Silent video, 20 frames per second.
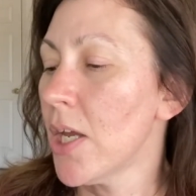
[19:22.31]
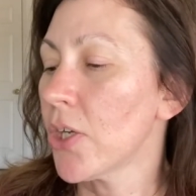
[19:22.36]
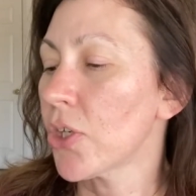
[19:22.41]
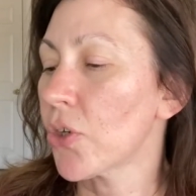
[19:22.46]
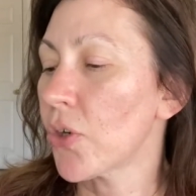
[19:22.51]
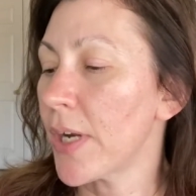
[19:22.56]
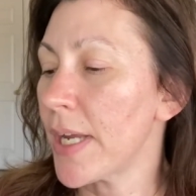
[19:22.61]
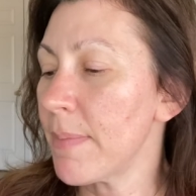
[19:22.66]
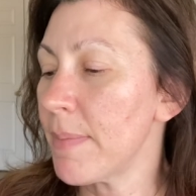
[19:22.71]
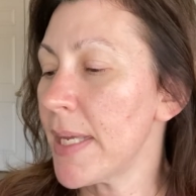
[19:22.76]

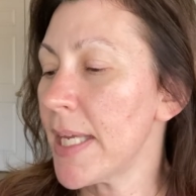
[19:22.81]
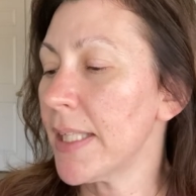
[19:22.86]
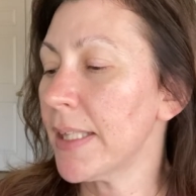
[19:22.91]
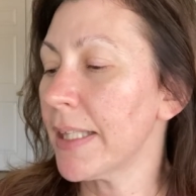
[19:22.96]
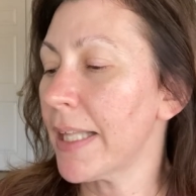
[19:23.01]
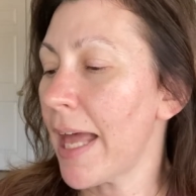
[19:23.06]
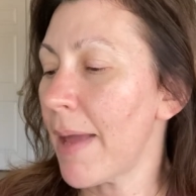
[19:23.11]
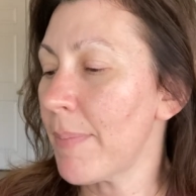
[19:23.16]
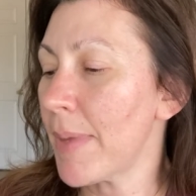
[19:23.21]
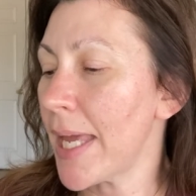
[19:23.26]
Creamy
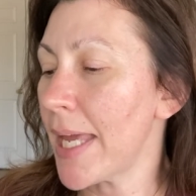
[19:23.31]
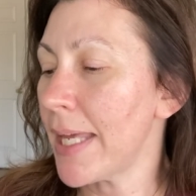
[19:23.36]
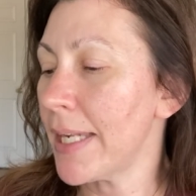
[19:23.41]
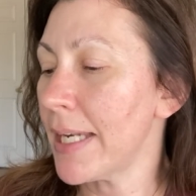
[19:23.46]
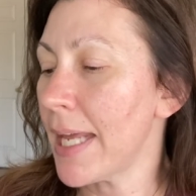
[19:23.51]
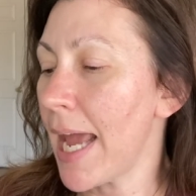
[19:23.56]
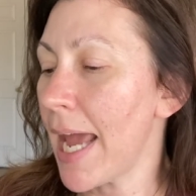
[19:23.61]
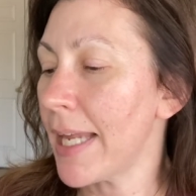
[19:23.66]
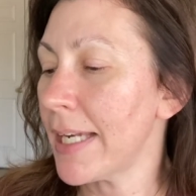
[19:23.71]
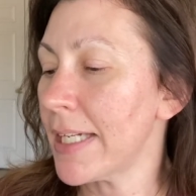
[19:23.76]
Lemon,
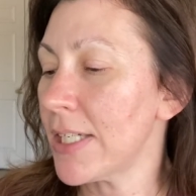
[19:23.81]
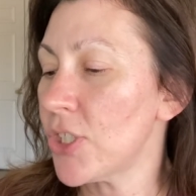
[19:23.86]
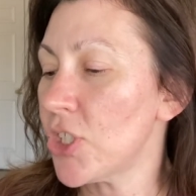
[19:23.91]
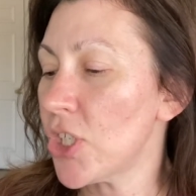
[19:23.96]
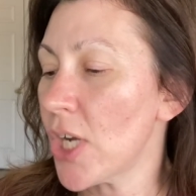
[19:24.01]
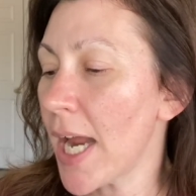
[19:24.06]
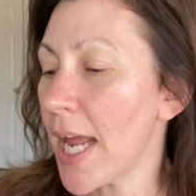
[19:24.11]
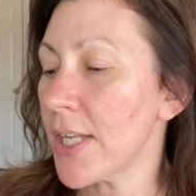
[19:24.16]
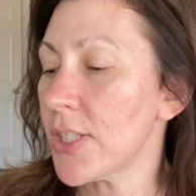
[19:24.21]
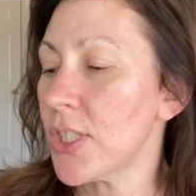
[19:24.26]
and
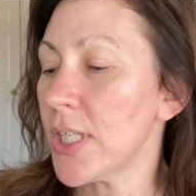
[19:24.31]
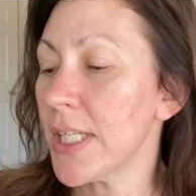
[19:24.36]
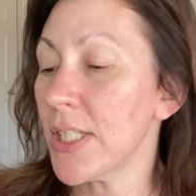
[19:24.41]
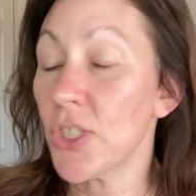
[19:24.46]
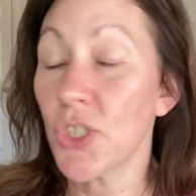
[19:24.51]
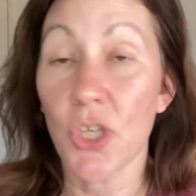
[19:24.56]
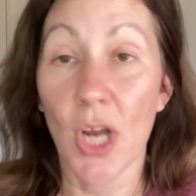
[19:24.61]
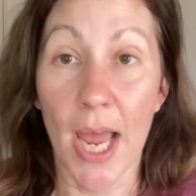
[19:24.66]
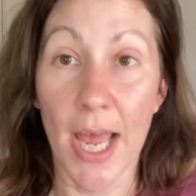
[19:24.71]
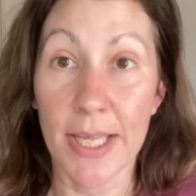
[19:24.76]
Enchanting
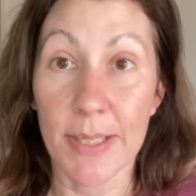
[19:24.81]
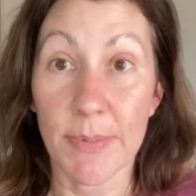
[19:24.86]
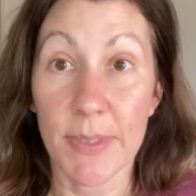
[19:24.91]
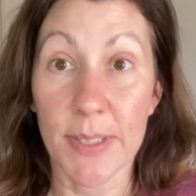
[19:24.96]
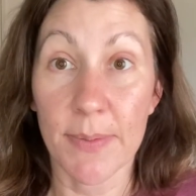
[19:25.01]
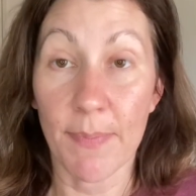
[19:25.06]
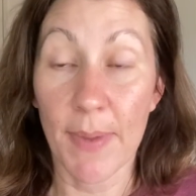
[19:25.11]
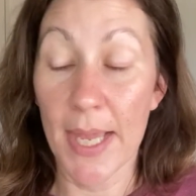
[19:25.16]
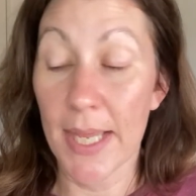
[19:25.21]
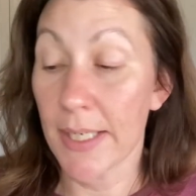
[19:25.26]

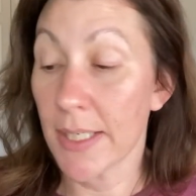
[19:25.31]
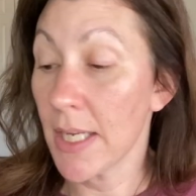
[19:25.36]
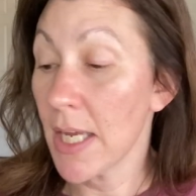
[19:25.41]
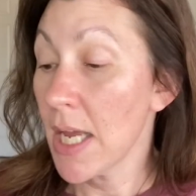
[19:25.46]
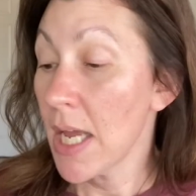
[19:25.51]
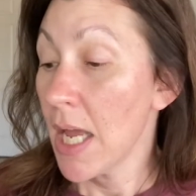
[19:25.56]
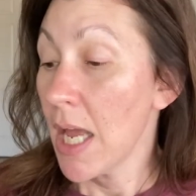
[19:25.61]
Jasmine,